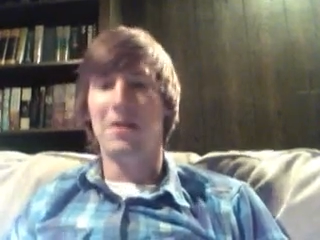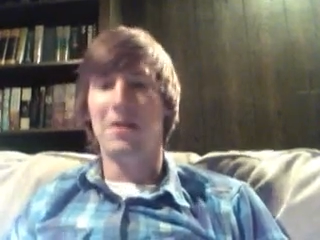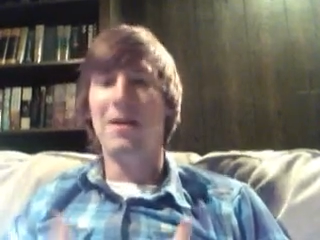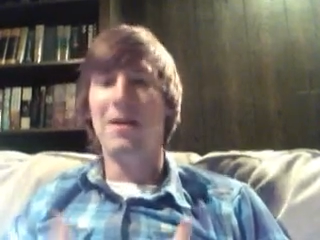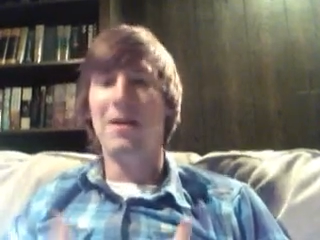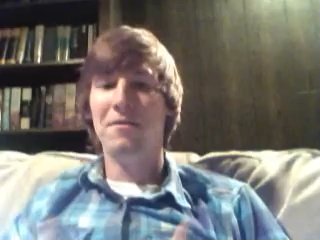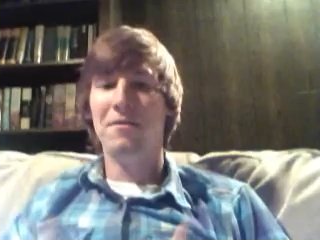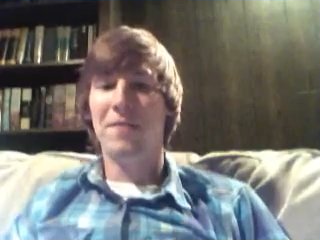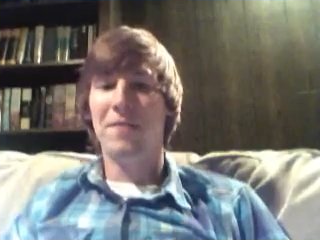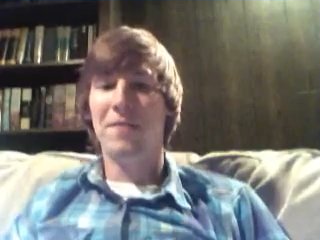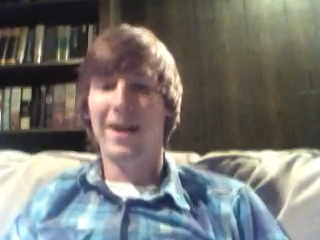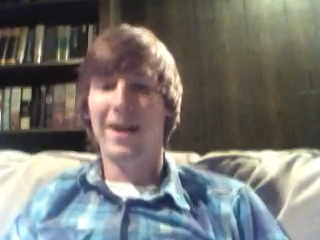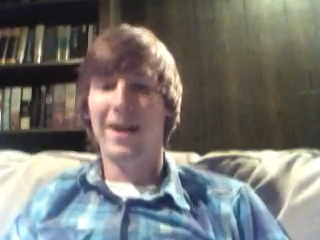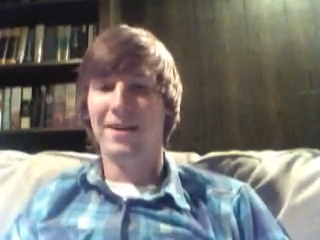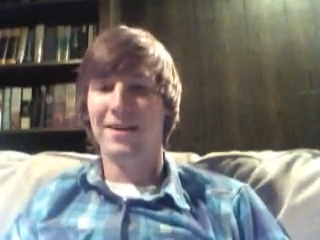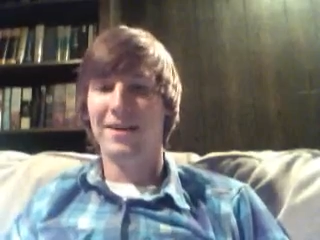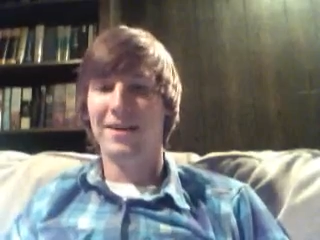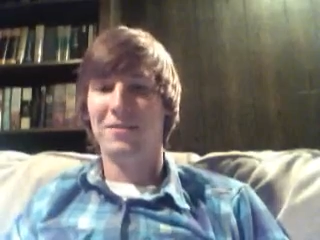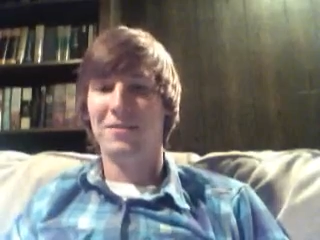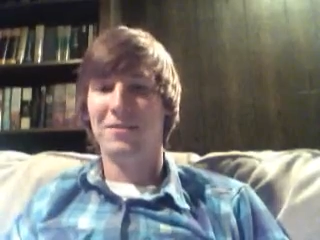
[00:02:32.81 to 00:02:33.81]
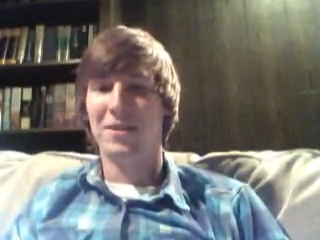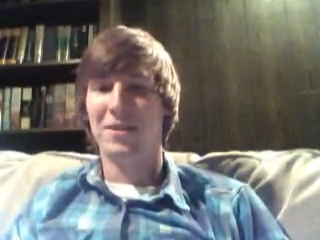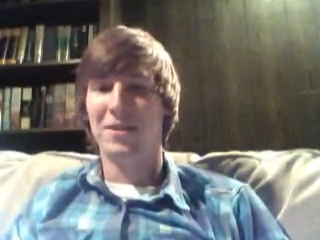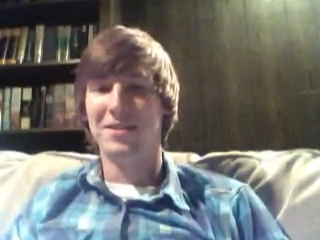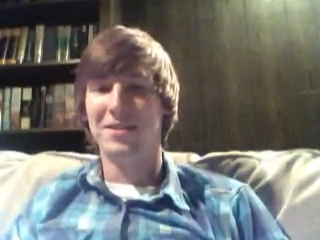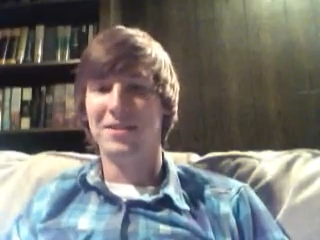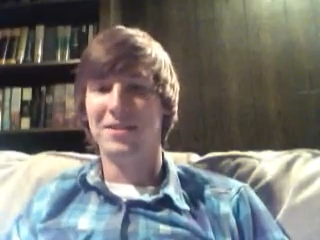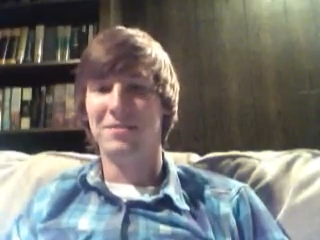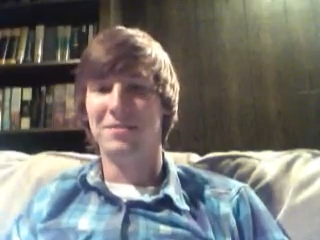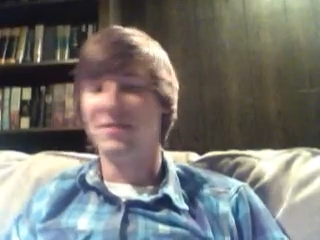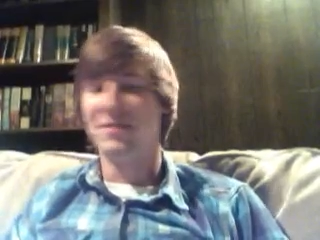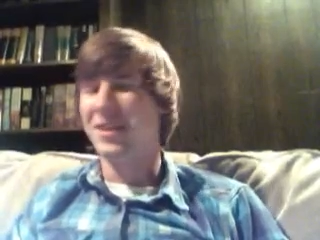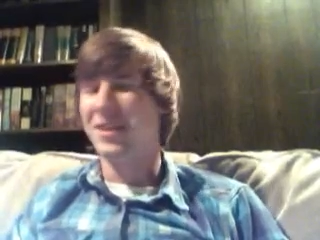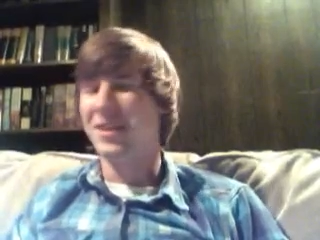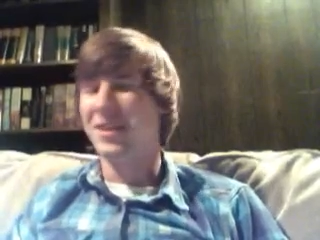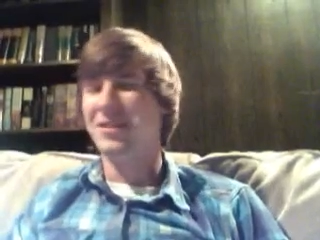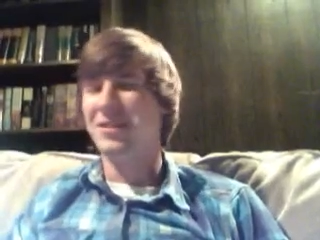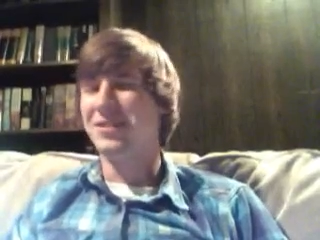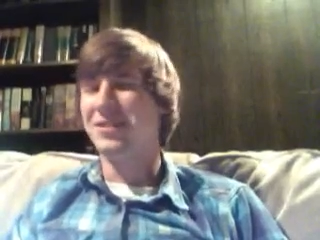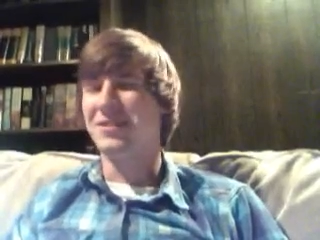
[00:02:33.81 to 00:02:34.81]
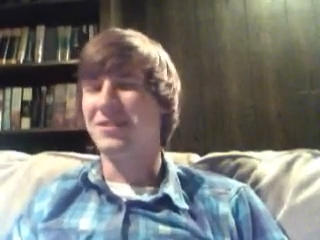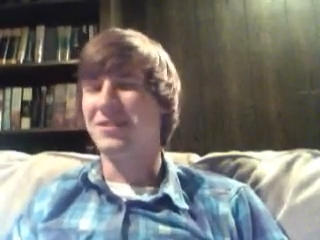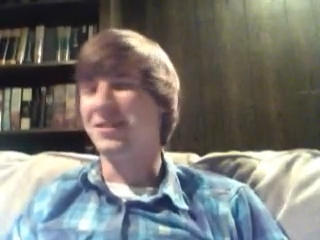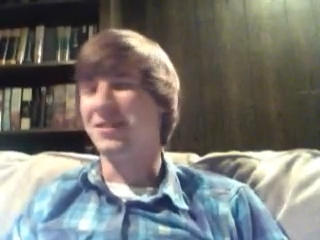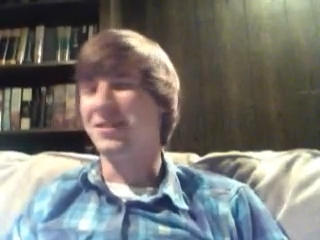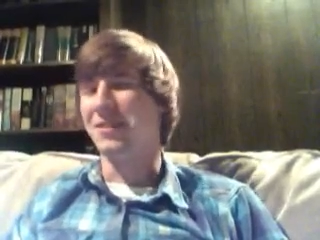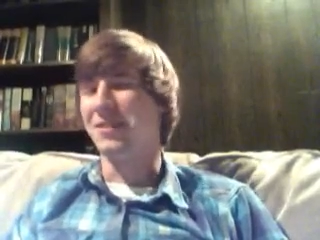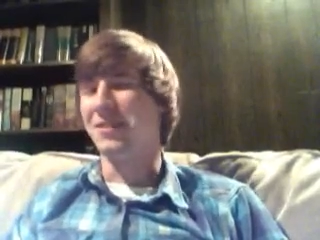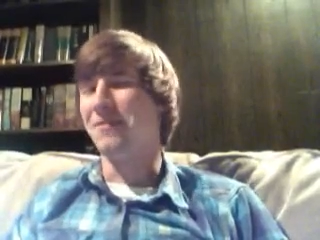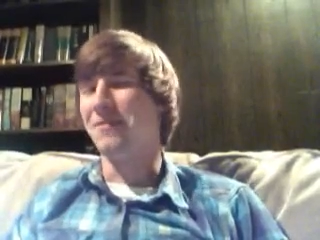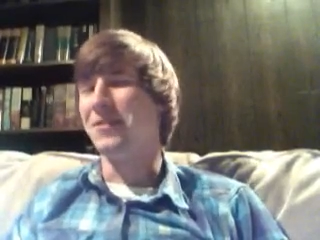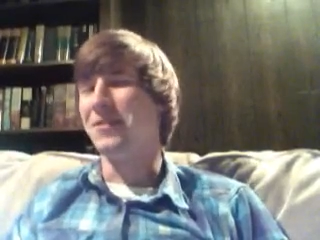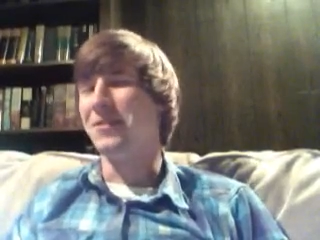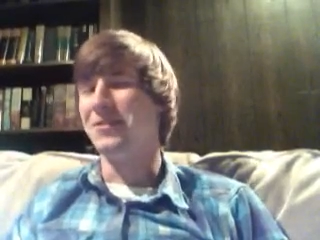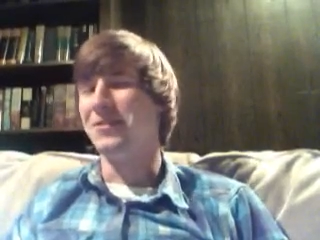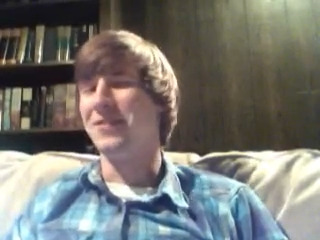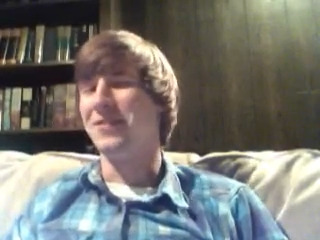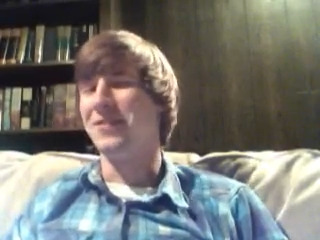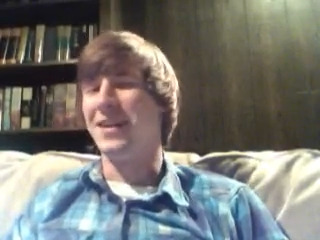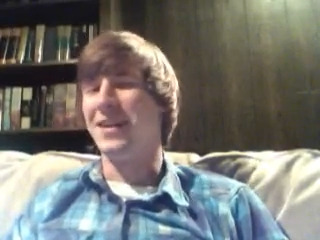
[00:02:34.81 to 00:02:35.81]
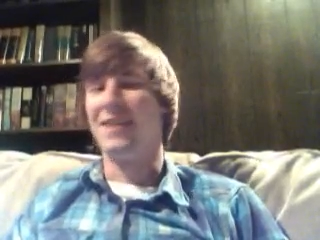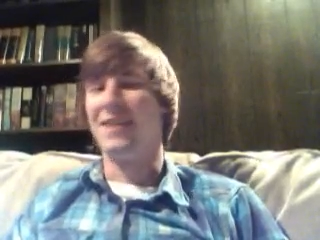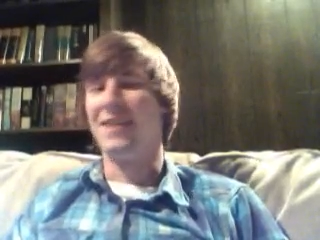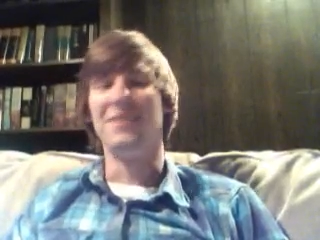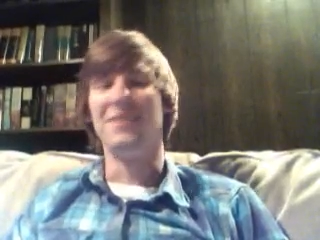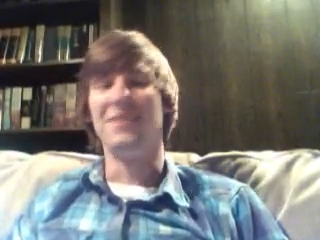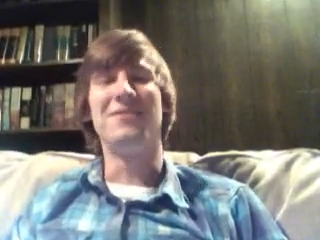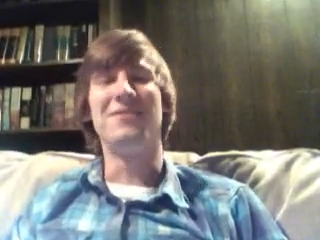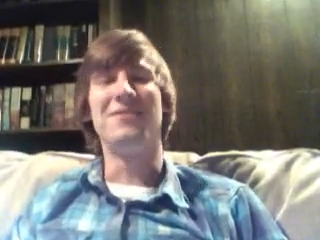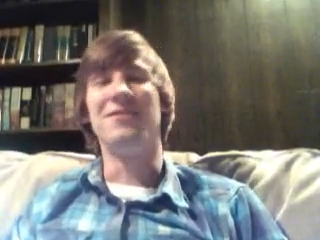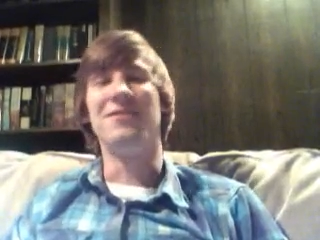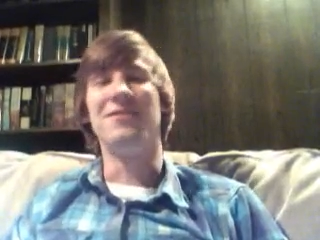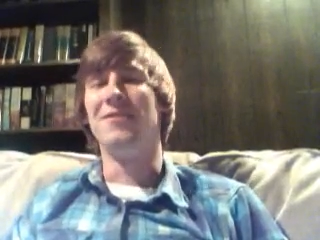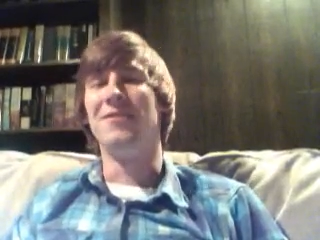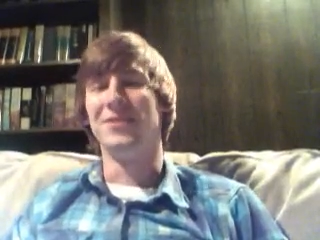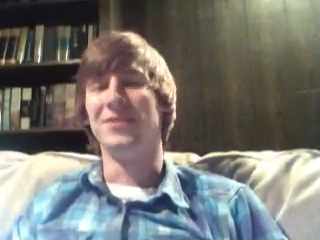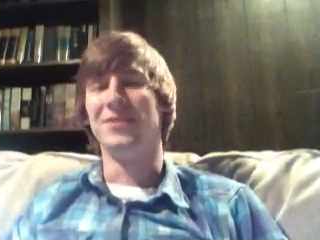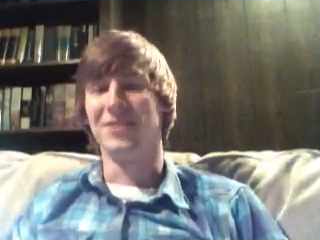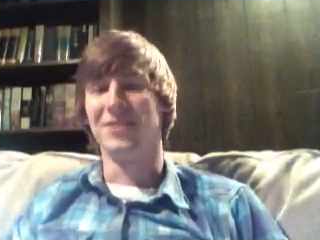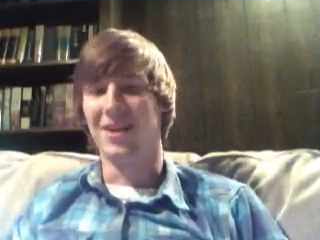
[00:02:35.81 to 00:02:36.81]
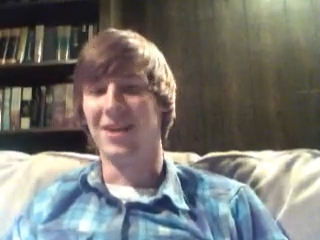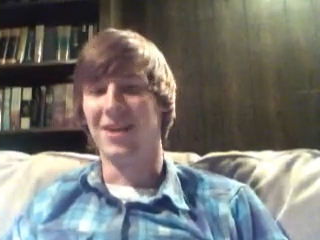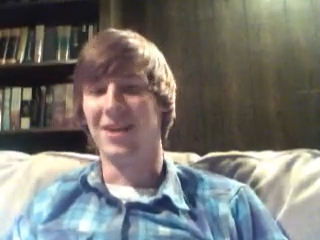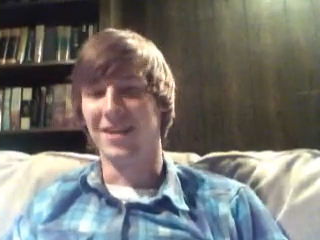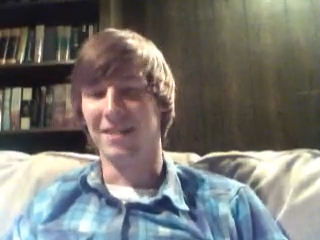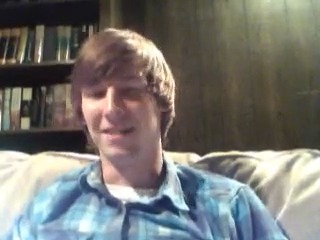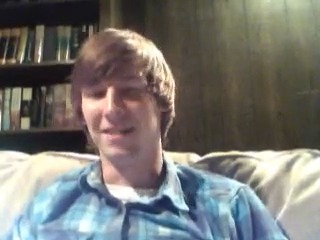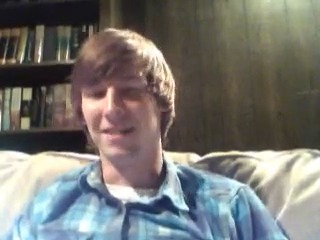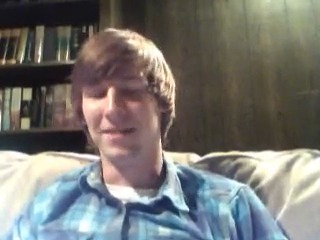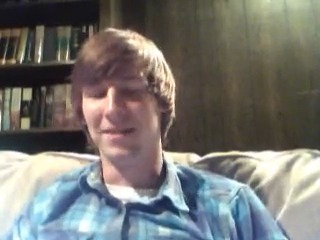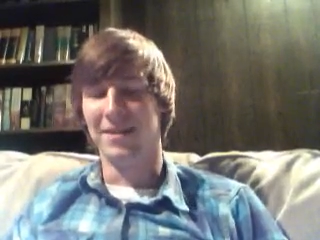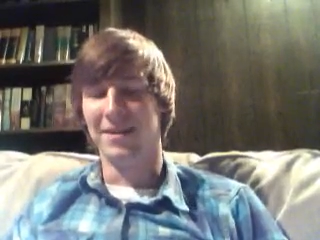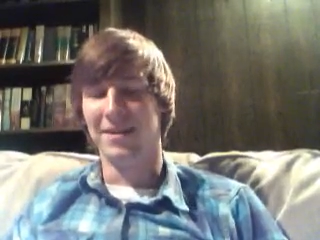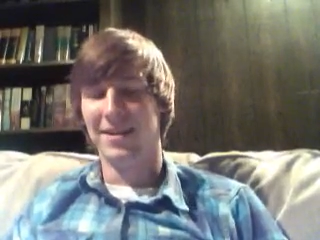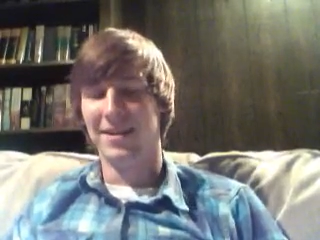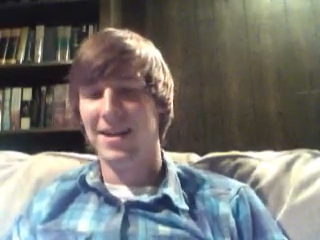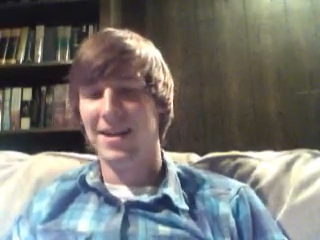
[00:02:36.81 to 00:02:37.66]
every parent wants to believe that you're just a little confused right now. You don't know what you're talking about.